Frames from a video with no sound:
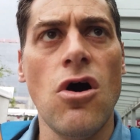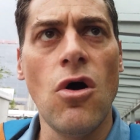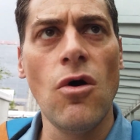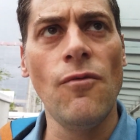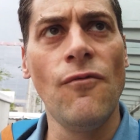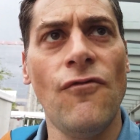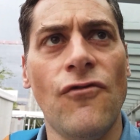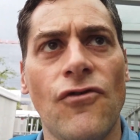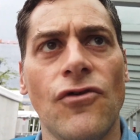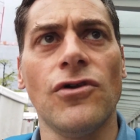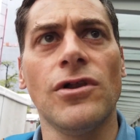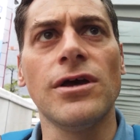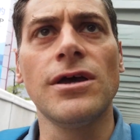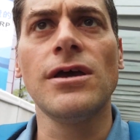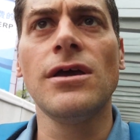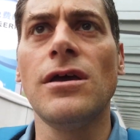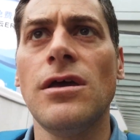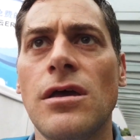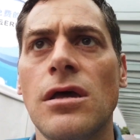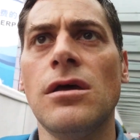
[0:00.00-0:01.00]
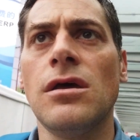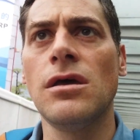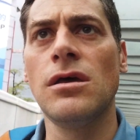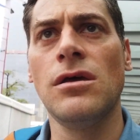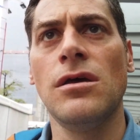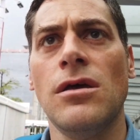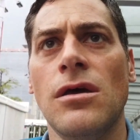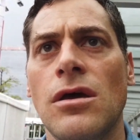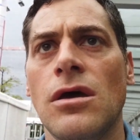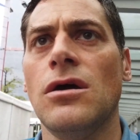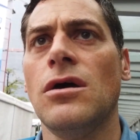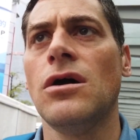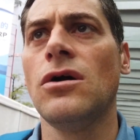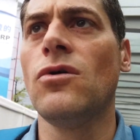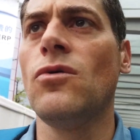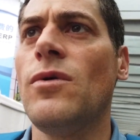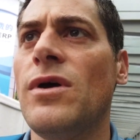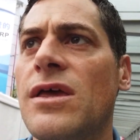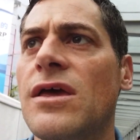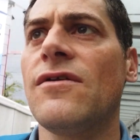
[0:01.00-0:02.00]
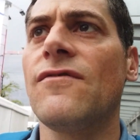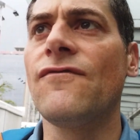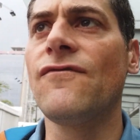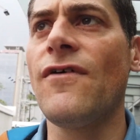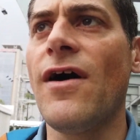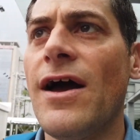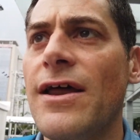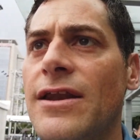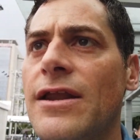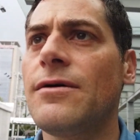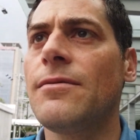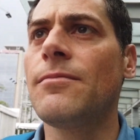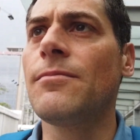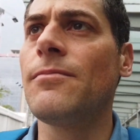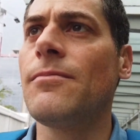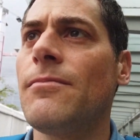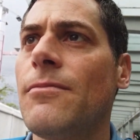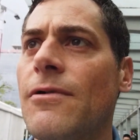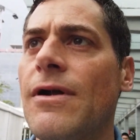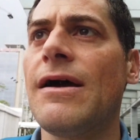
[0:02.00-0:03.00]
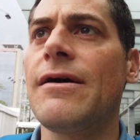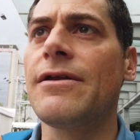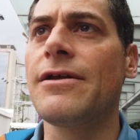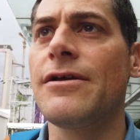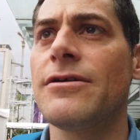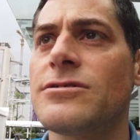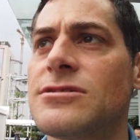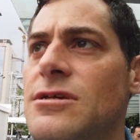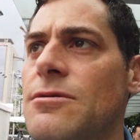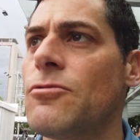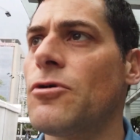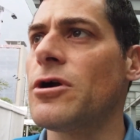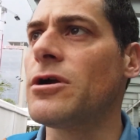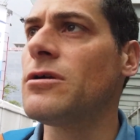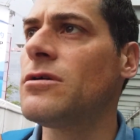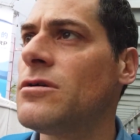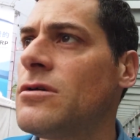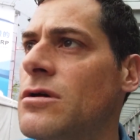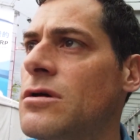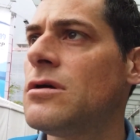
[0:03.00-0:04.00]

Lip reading: Hopefully, we can find them around here somewhere.